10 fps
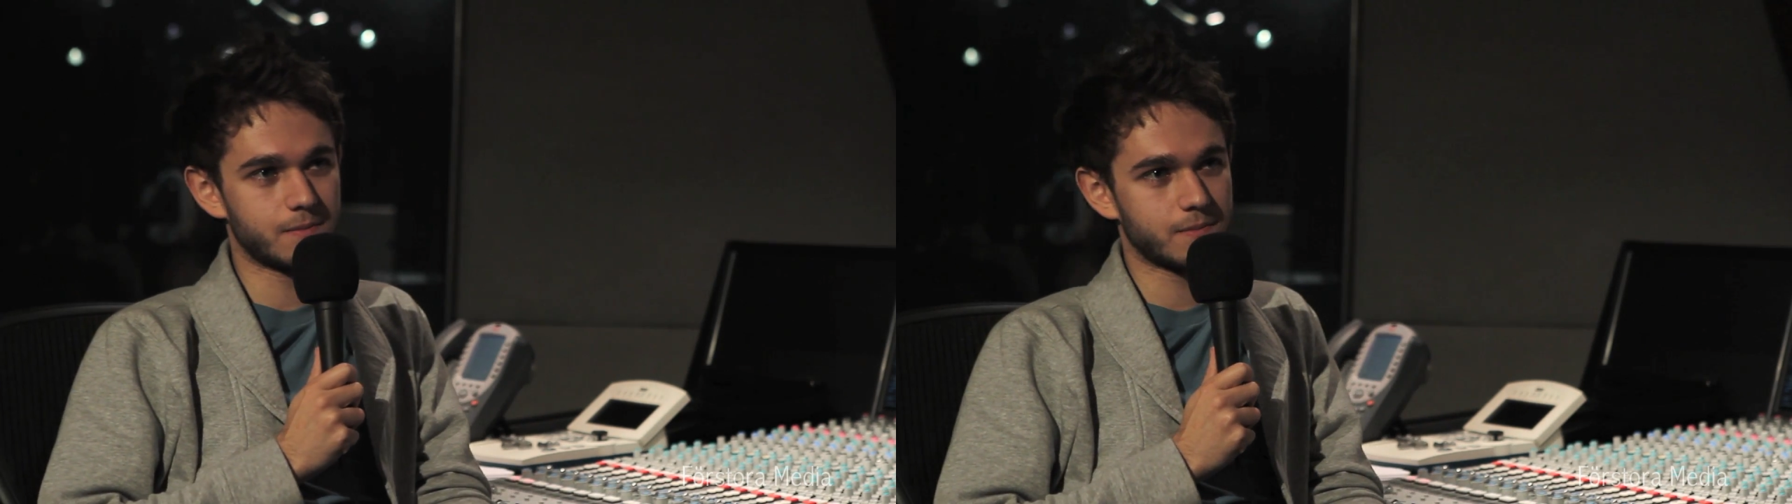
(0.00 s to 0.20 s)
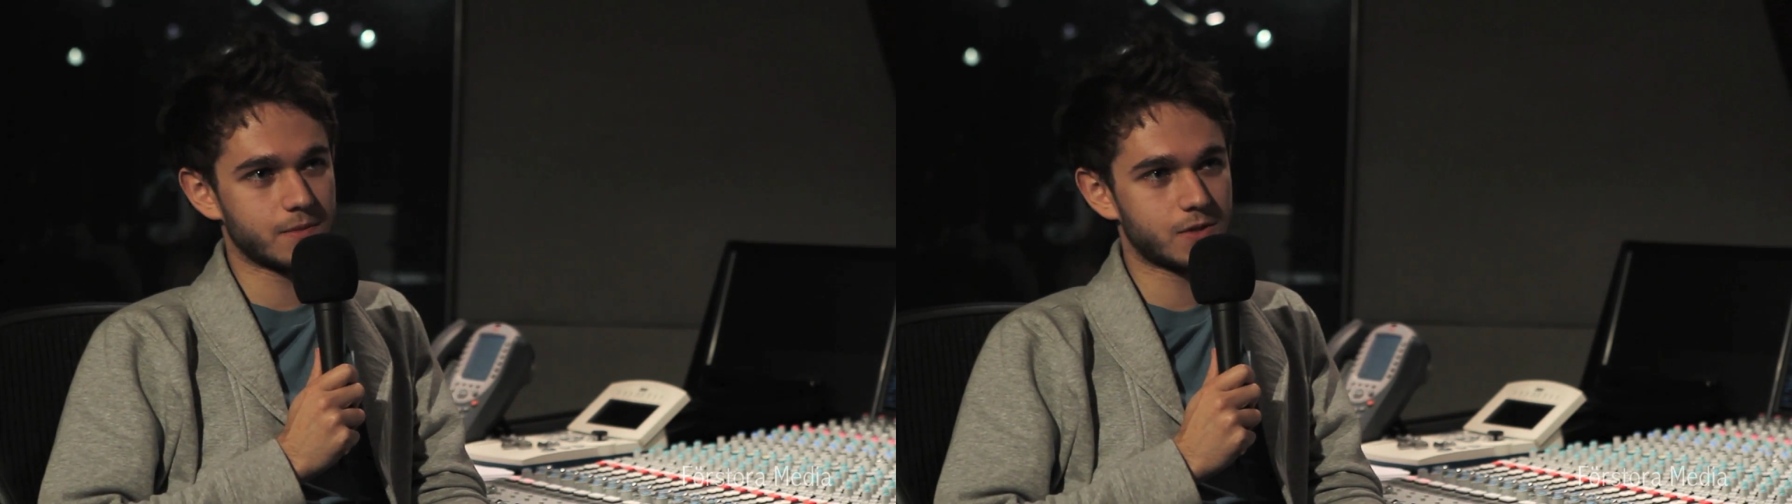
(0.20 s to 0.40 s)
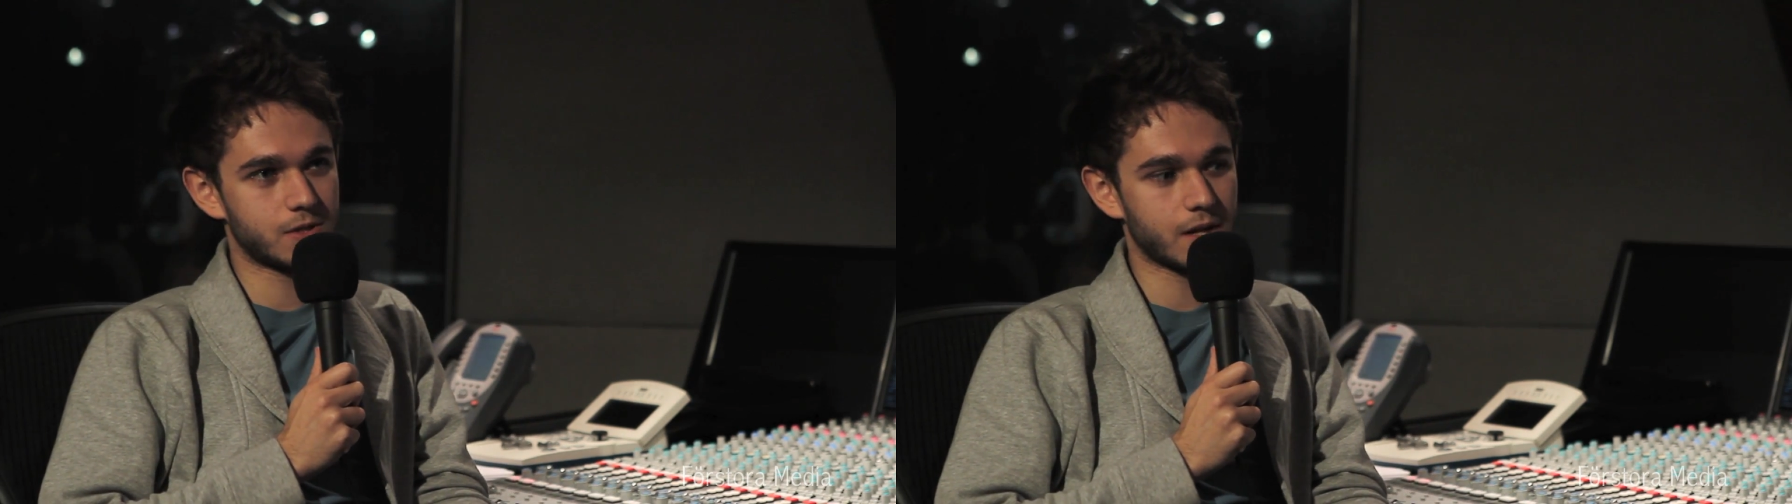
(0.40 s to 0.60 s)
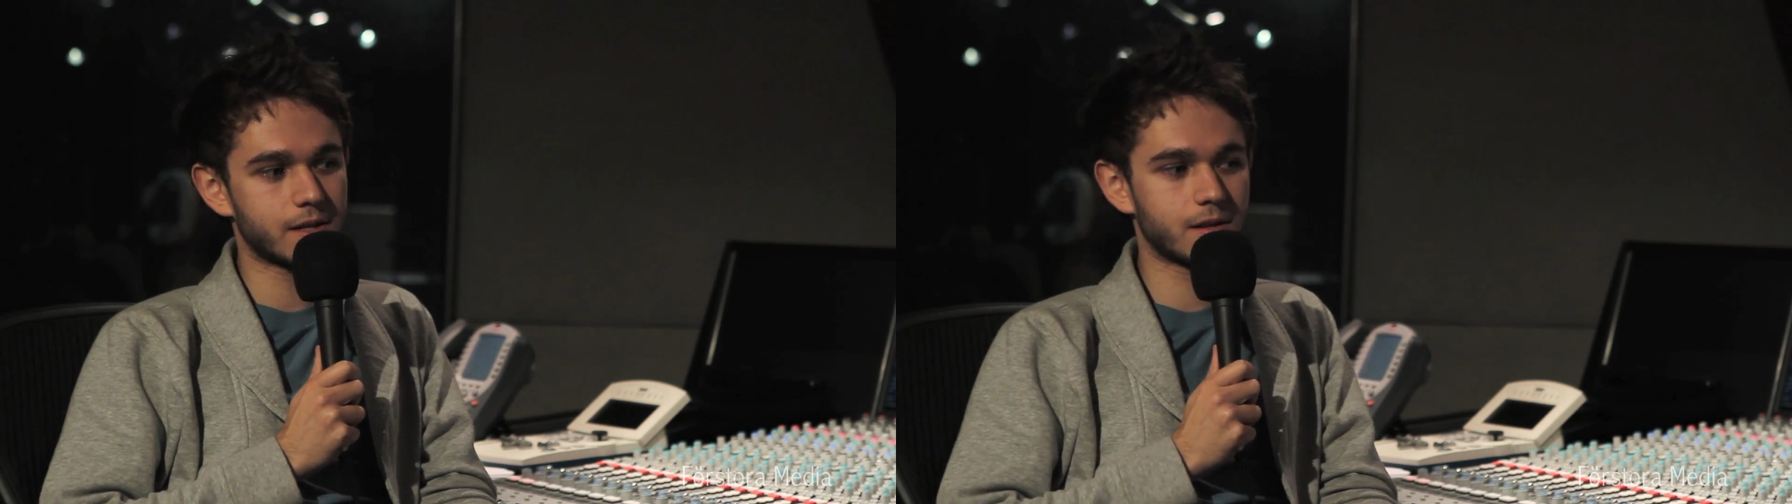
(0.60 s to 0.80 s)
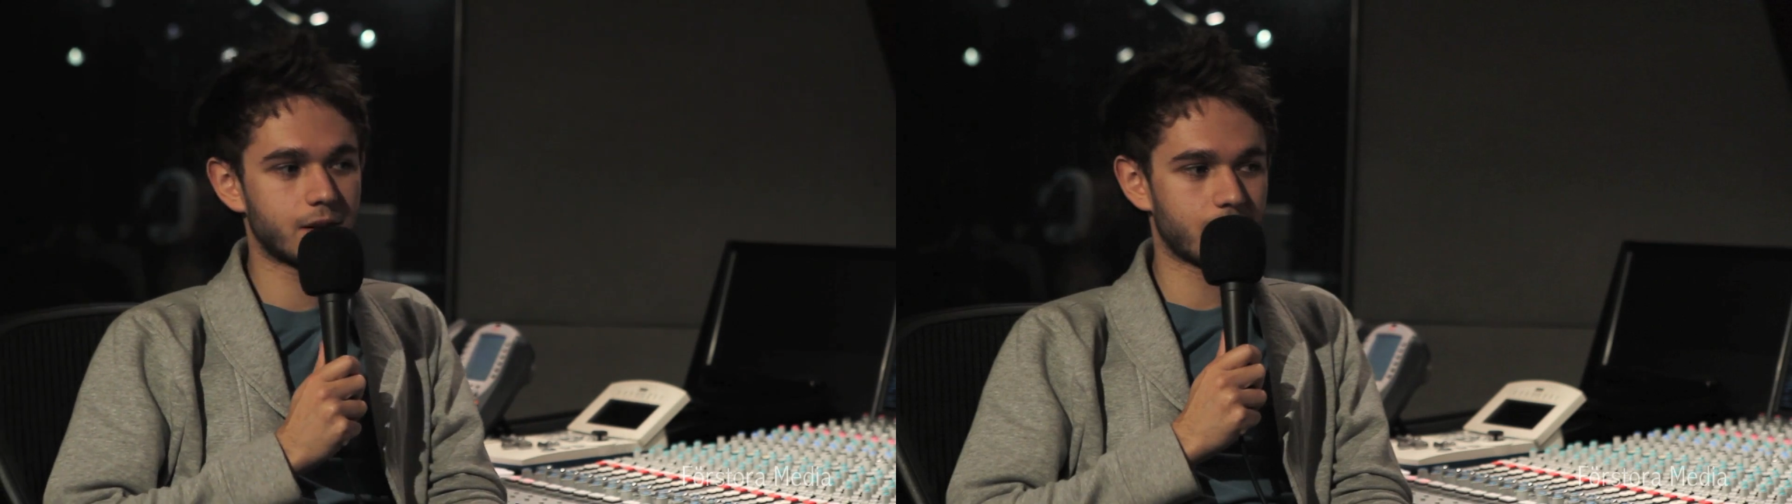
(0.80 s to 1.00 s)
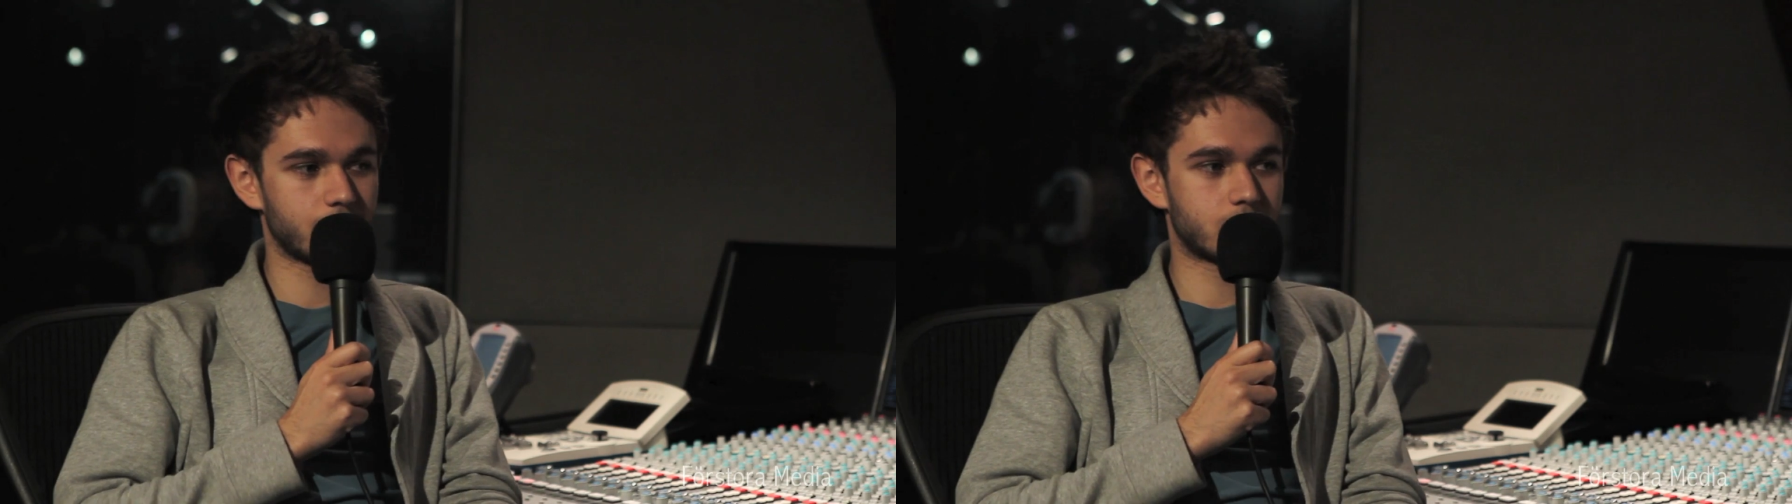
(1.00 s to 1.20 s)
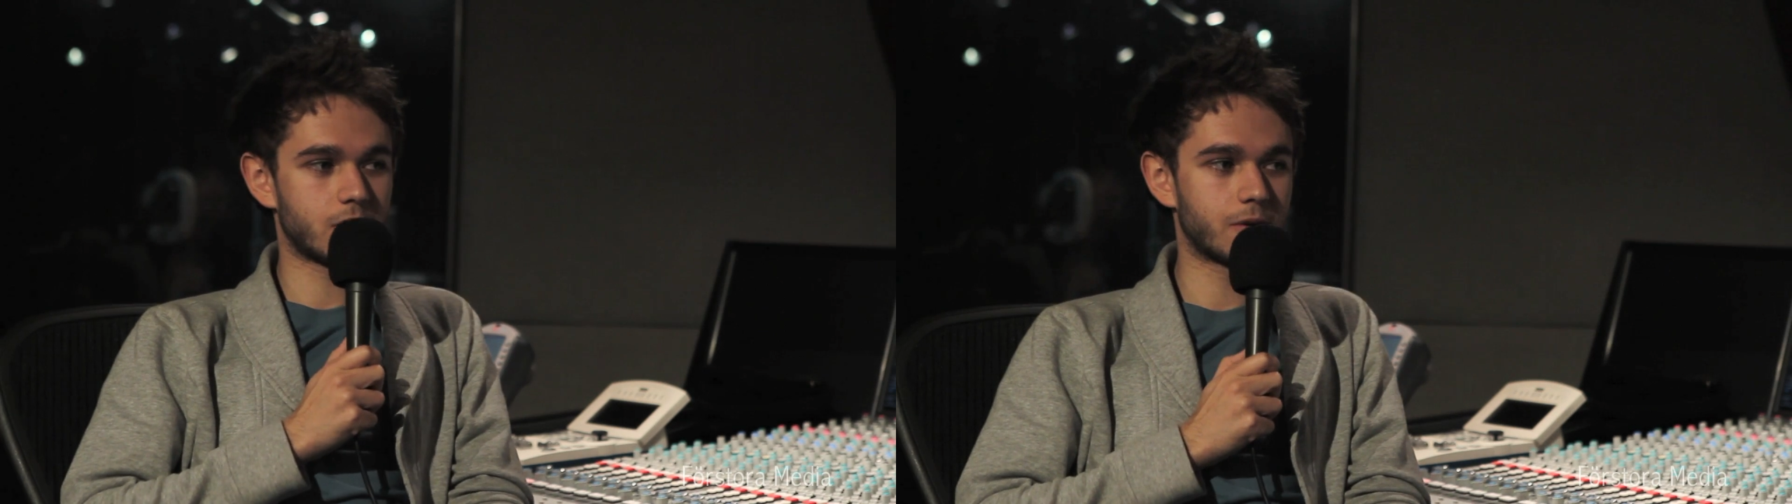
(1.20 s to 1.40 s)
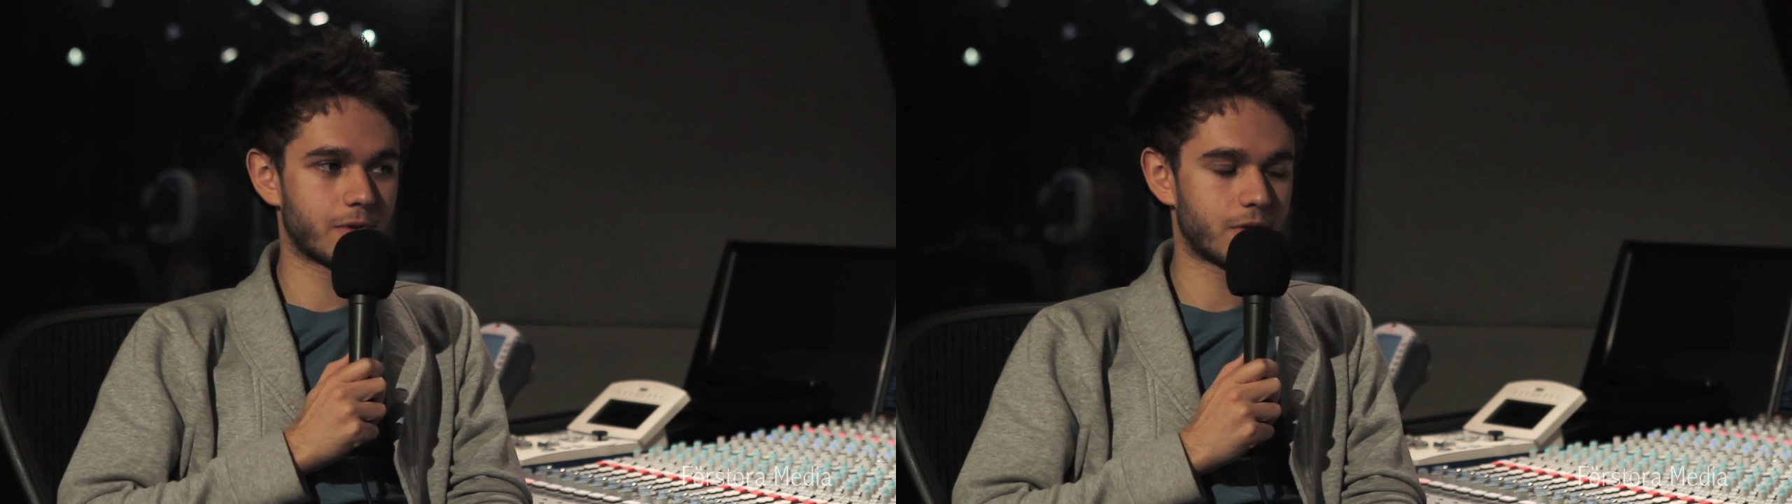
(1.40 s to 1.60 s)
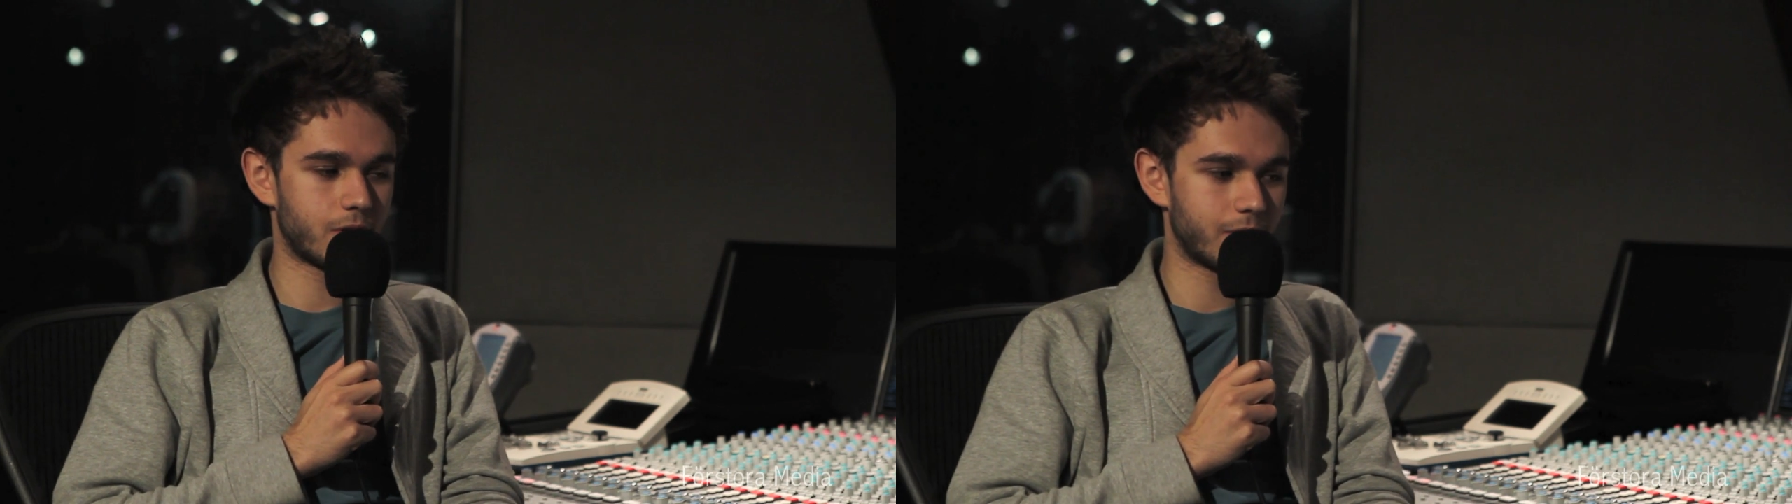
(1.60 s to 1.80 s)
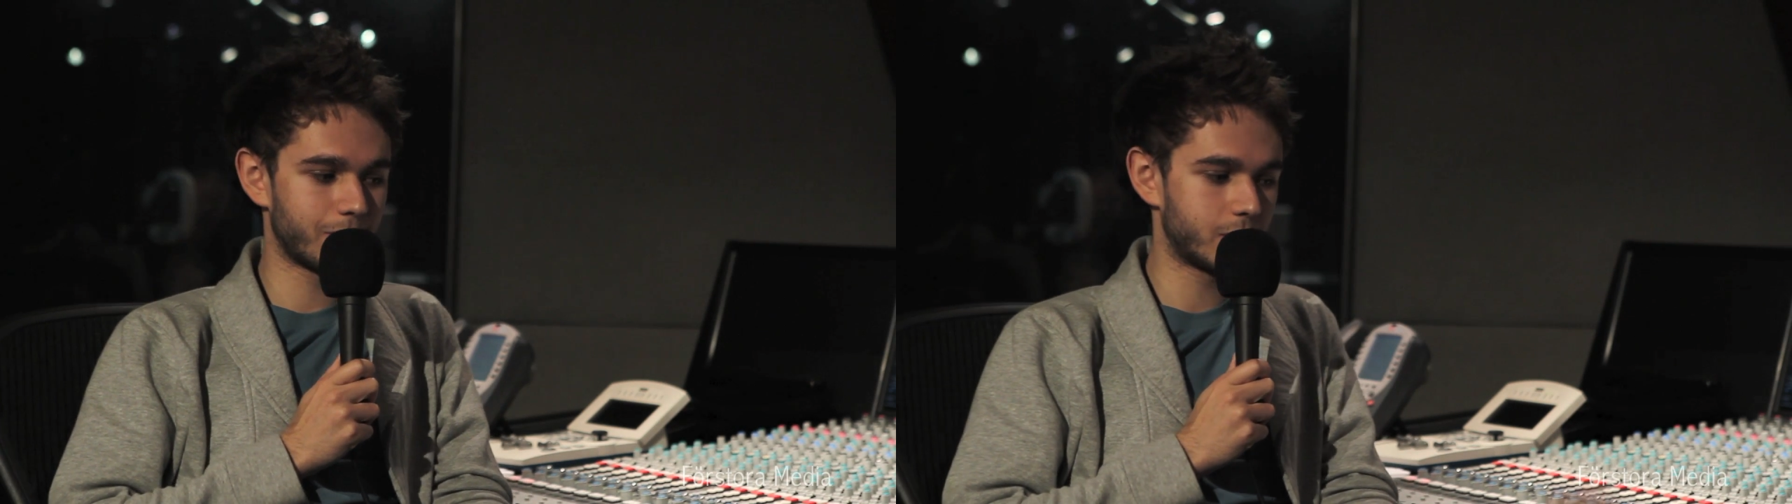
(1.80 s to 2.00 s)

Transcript: Um, she, I did another song with her,